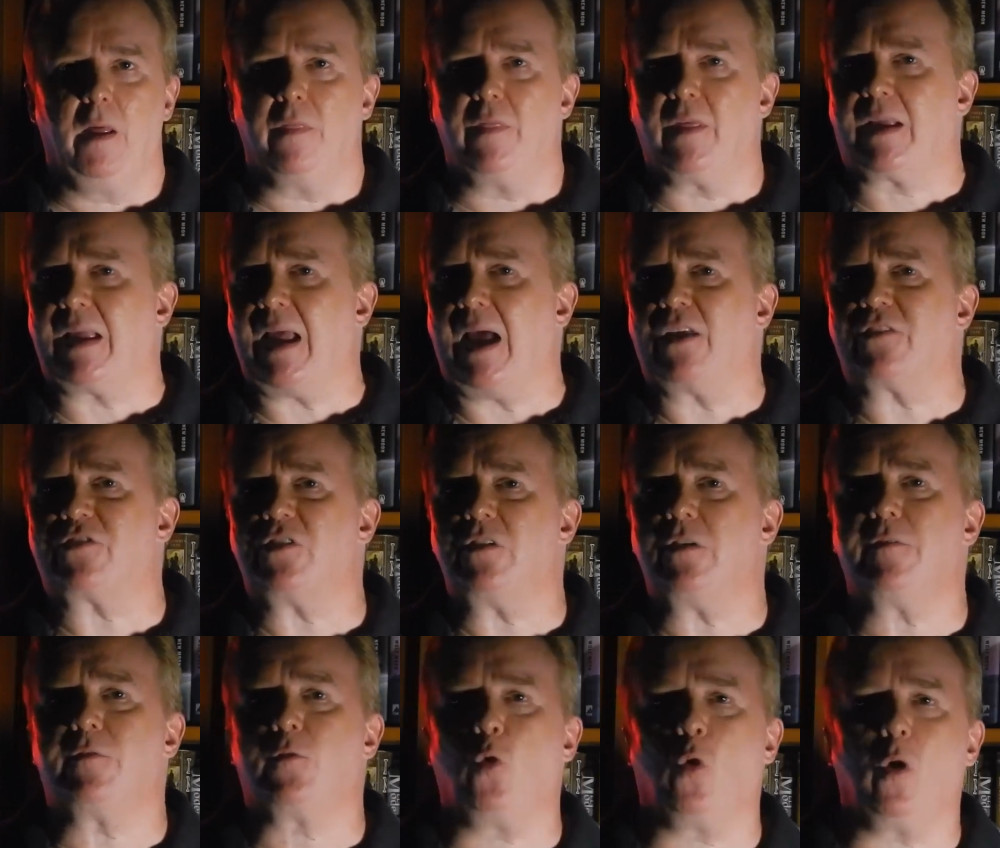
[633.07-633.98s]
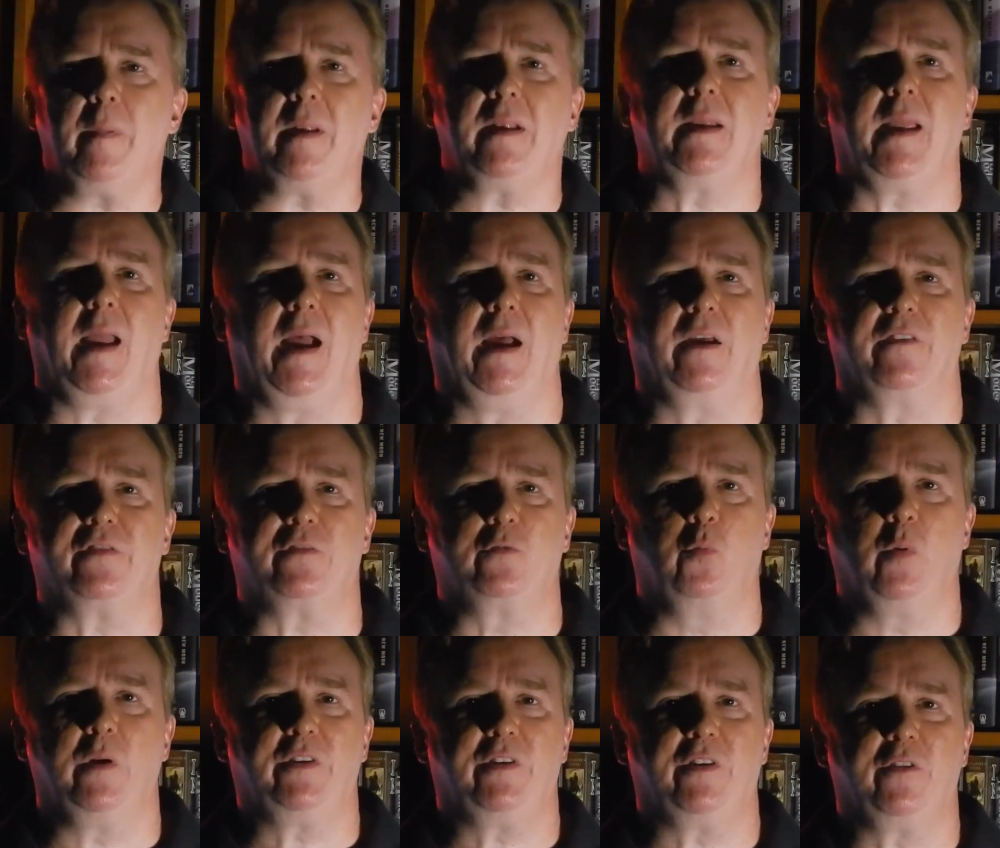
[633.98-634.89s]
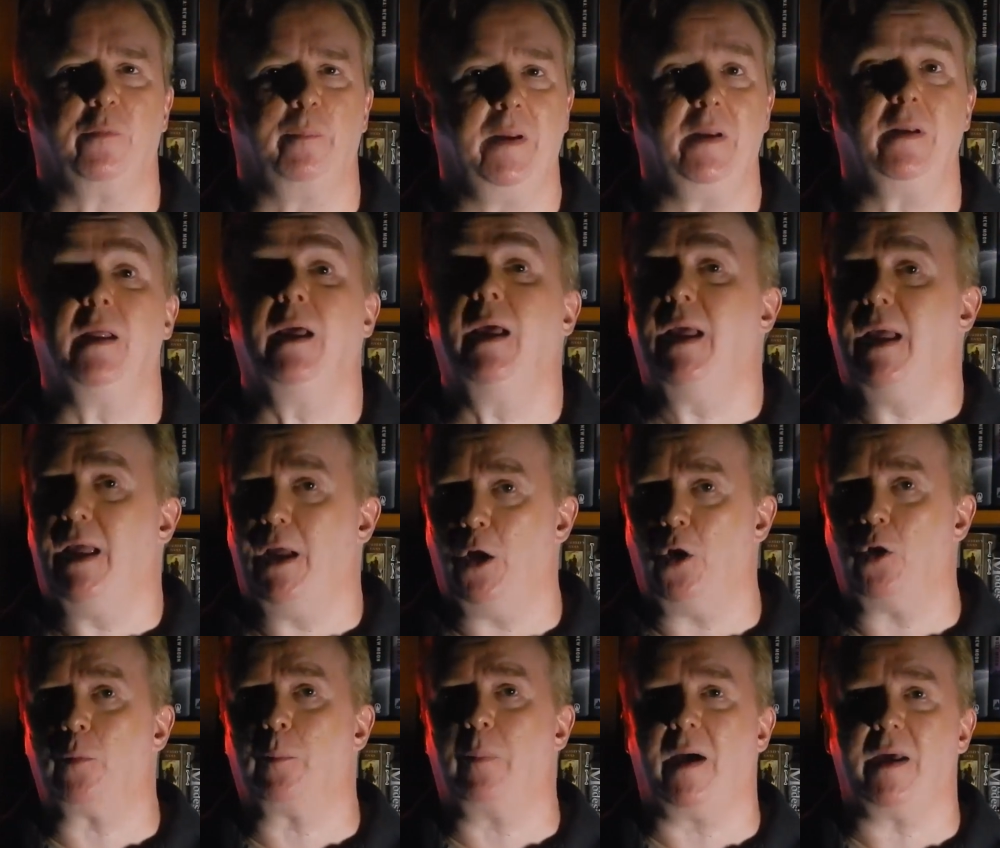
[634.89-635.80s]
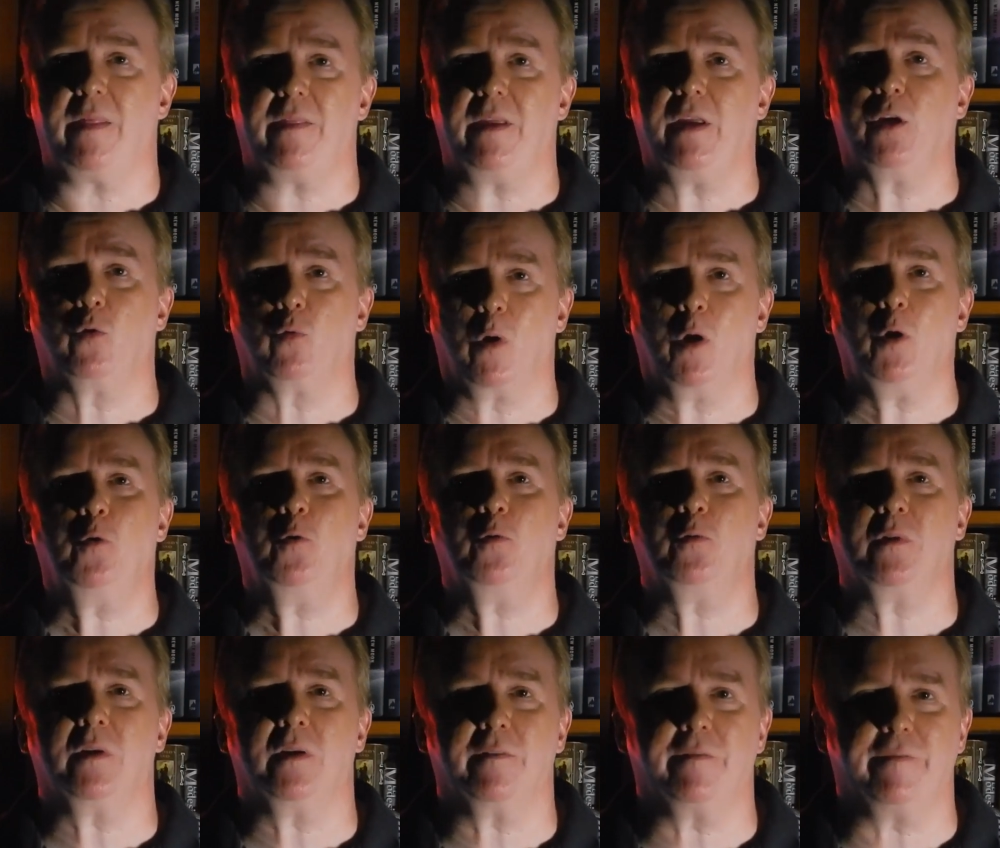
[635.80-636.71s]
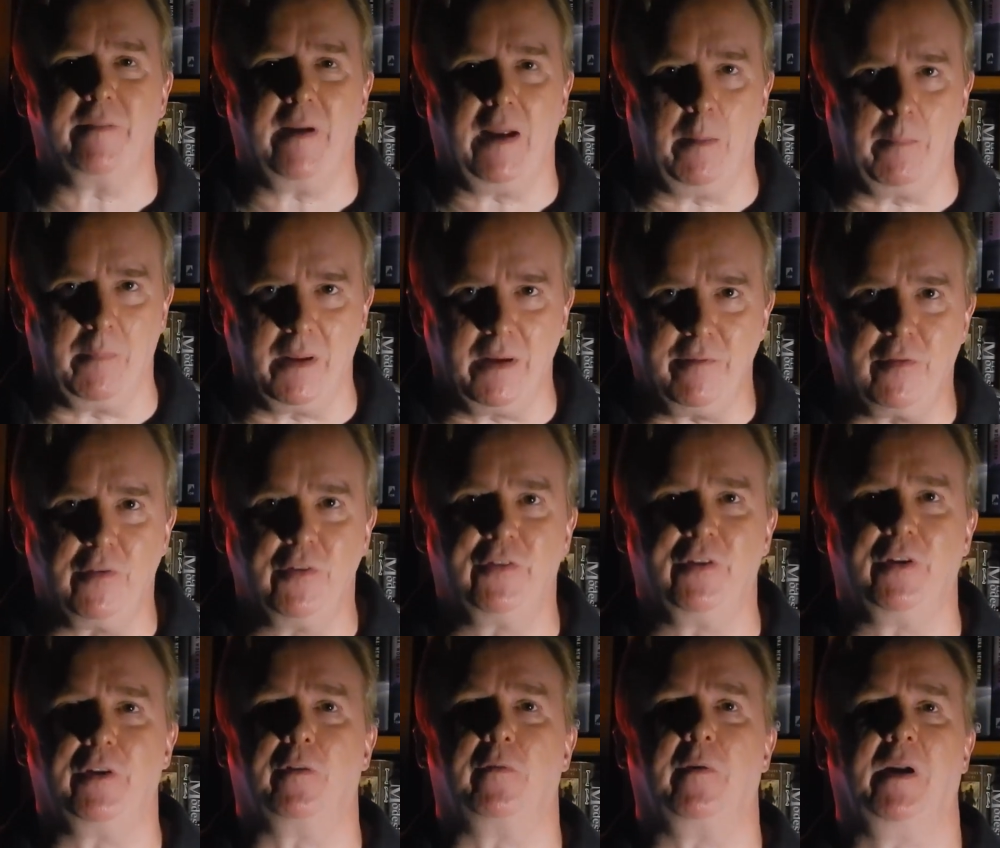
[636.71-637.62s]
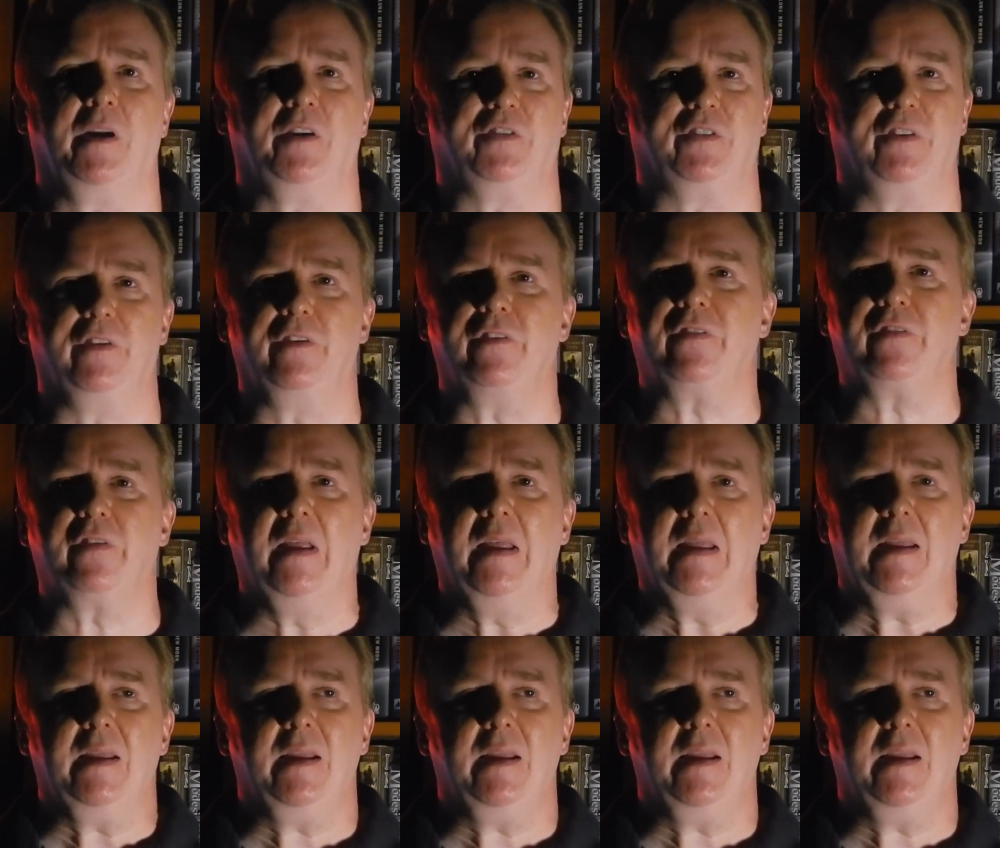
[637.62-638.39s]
The castle of Gormenghast, which has been held by the Grone family for generations,